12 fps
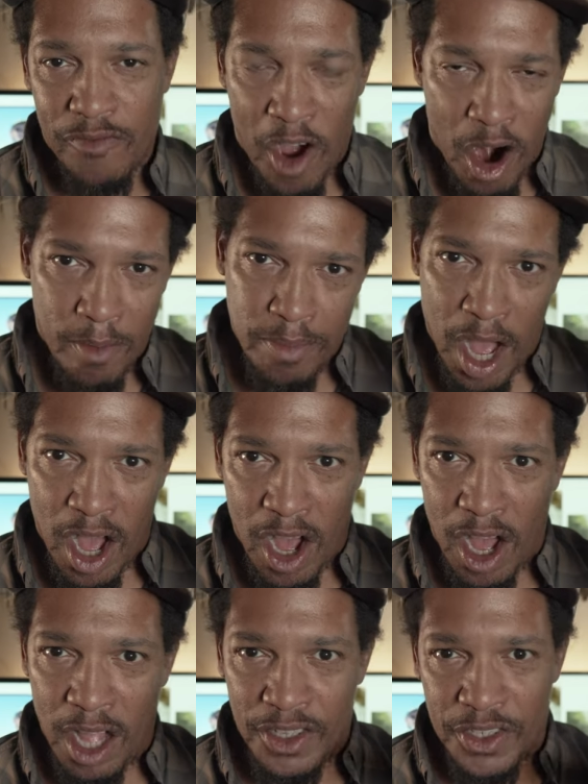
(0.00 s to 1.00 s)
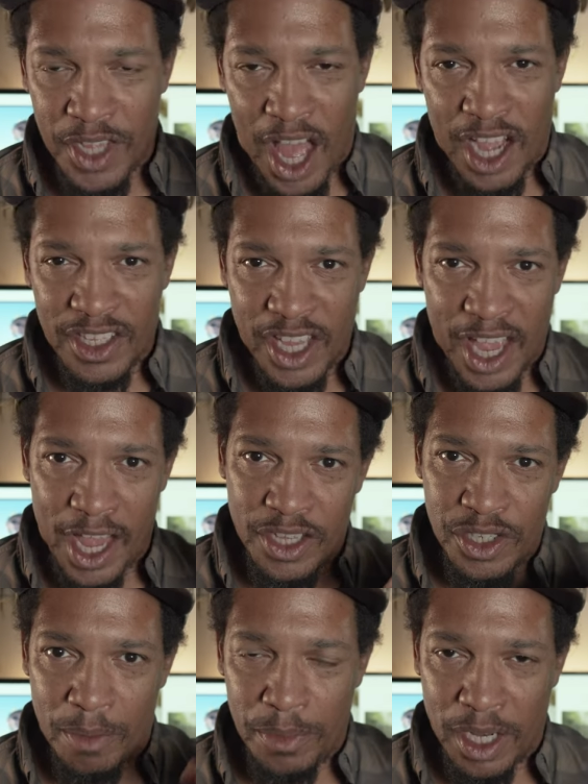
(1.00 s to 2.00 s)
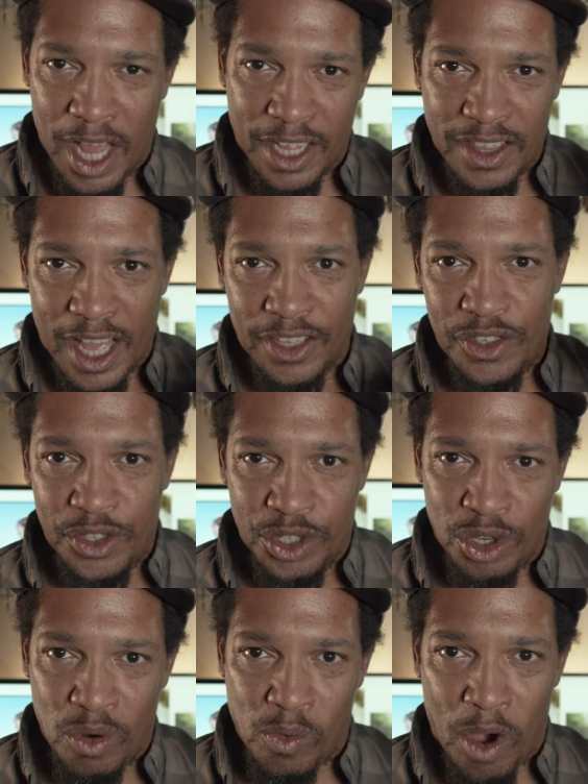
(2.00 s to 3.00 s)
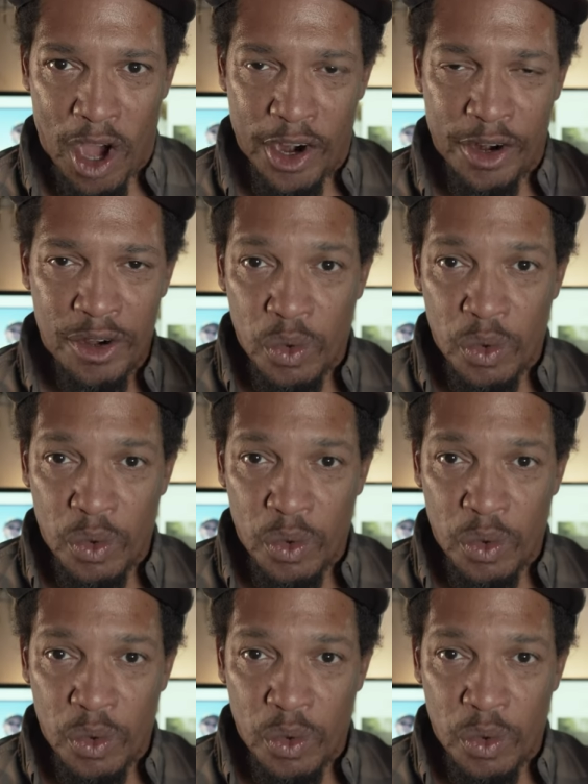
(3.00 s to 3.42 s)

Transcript: farm pond, stock tank, something like that, still water,